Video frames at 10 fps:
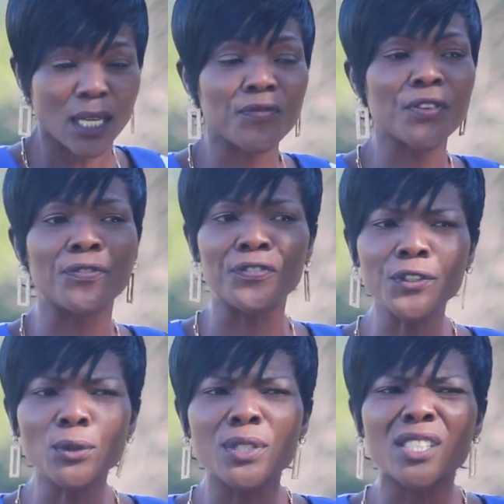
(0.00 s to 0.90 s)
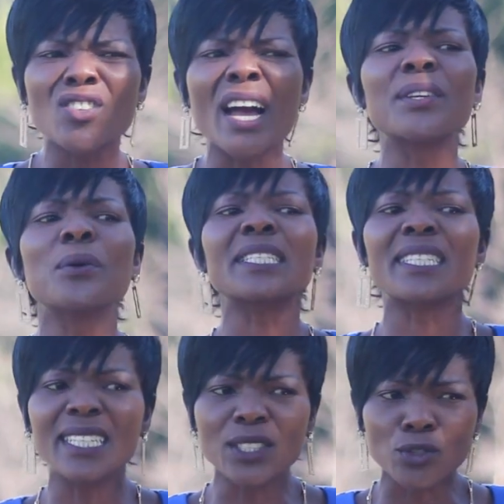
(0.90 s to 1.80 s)
If he feels you are
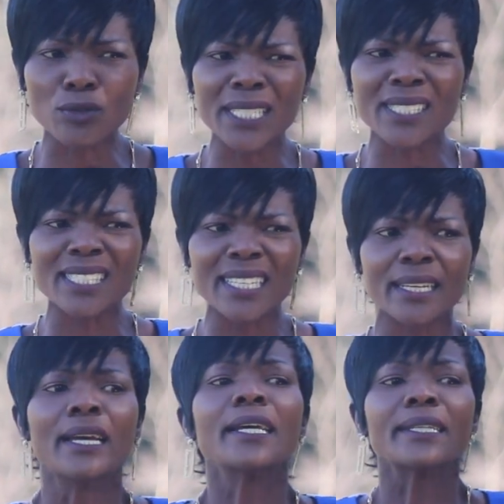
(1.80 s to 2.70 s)
not interested,